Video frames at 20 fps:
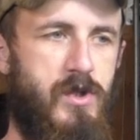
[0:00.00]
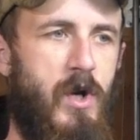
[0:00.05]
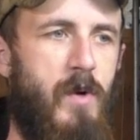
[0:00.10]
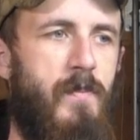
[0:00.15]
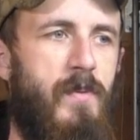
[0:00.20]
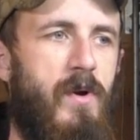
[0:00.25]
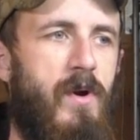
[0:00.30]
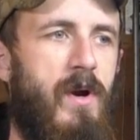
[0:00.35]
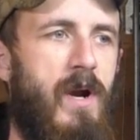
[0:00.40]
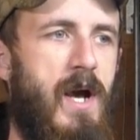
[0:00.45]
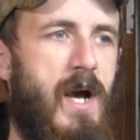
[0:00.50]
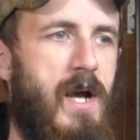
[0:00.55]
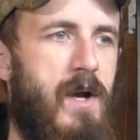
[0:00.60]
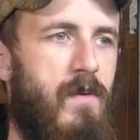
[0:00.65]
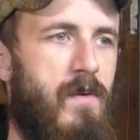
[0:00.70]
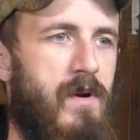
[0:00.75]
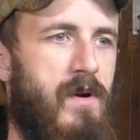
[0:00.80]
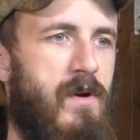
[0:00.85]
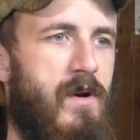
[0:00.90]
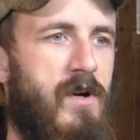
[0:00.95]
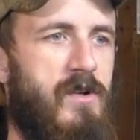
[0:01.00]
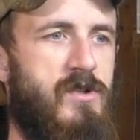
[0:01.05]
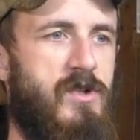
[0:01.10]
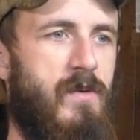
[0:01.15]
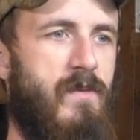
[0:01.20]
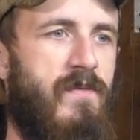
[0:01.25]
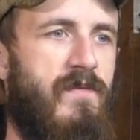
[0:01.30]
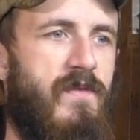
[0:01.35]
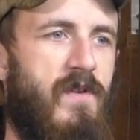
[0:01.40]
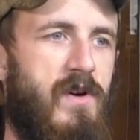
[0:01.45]
opener in Iowa,
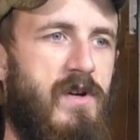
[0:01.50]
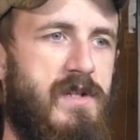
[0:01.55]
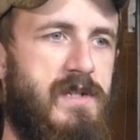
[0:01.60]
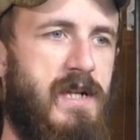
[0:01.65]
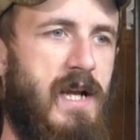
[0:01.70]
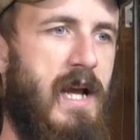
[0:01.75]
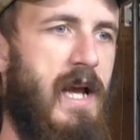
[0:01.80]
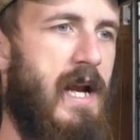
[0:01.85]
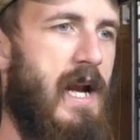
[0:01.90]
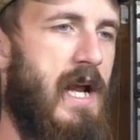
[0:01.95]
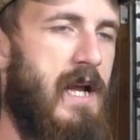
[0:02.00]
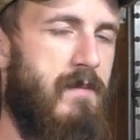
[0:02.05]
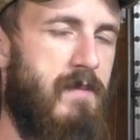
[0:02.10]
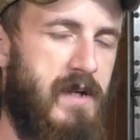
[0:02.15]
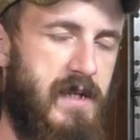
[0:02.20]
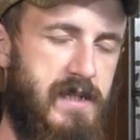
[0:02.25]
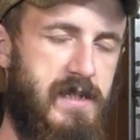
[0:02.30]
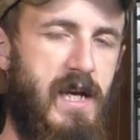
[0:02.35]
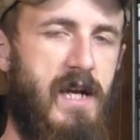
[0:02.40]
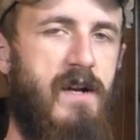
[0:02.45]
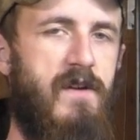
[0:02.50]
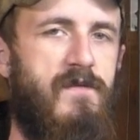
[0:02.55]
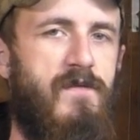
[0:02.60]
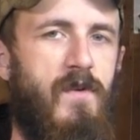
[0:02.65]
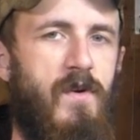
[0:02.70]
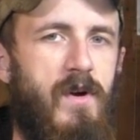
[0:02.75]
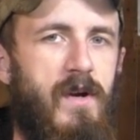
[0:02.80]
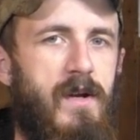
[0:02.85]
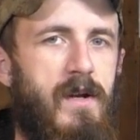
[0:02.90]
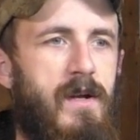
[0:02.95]
October 1st, and I am excited
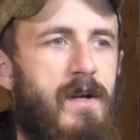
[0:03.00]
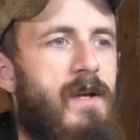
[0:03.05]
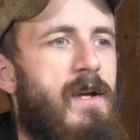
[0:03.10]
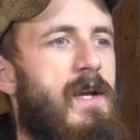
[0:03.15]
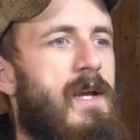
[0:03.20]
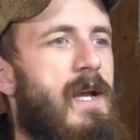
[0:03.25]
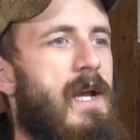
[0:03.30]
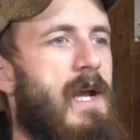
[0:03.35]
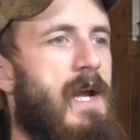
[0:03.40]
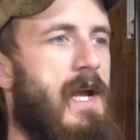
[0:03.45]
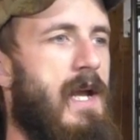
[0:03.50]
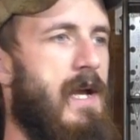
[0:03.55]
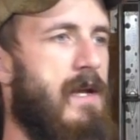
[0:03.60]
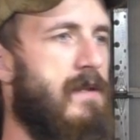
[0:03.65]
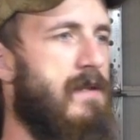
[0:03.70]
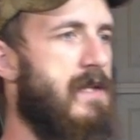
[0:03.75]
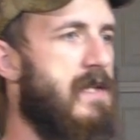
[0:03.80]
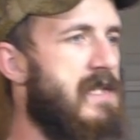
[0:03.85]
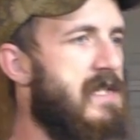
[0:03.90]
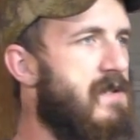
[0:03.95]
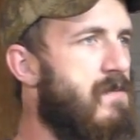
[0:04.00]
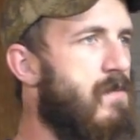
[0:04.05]
for it. And this